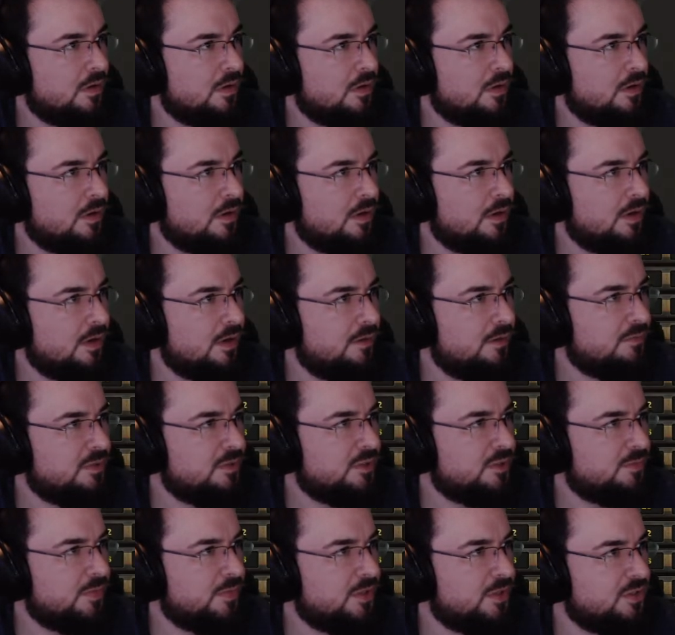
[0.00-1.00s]
How
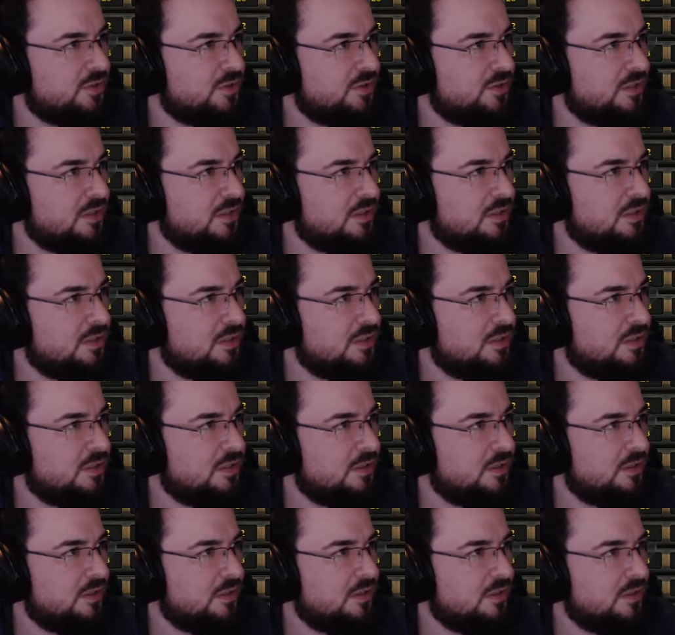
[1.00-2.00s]
is my trade?
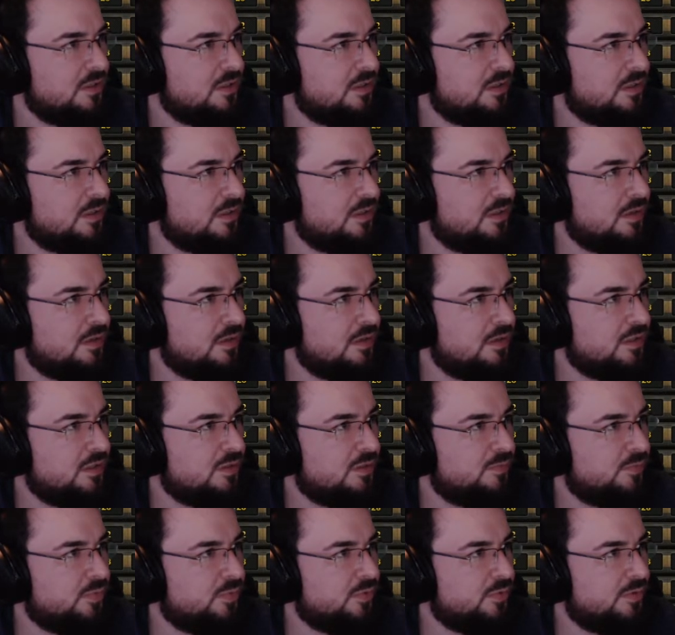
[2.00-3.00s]

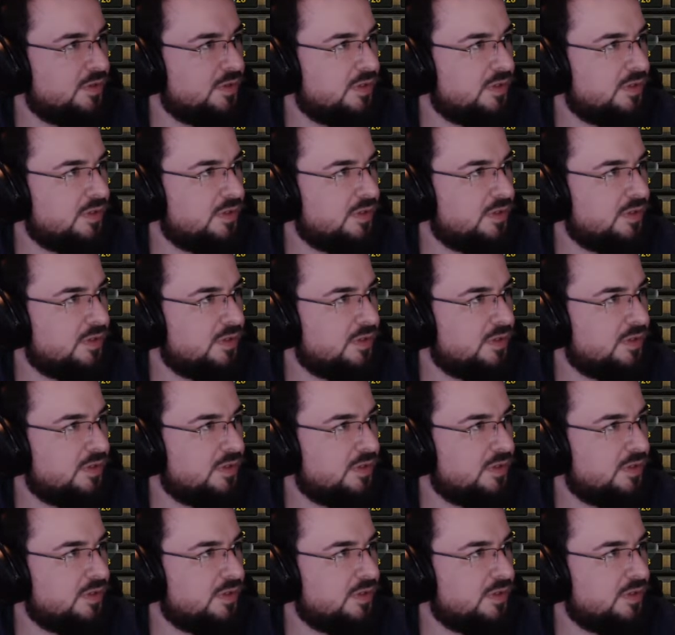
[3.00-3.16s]
Exporting.